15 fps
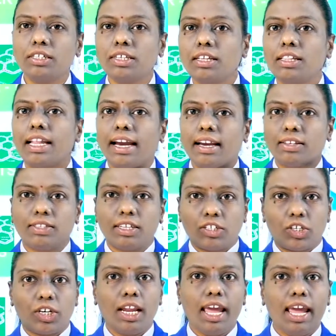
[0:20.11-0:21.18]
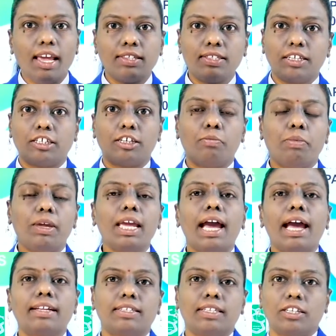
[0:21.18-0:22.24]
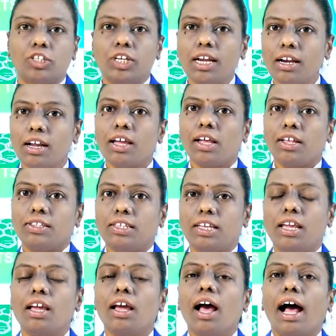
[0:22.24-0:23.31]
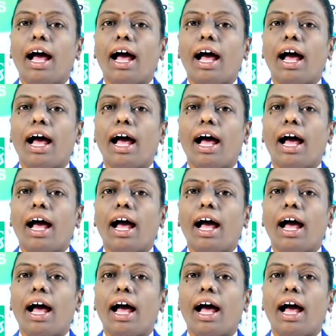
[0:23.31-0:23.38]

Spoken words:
that is section A, section B and section C.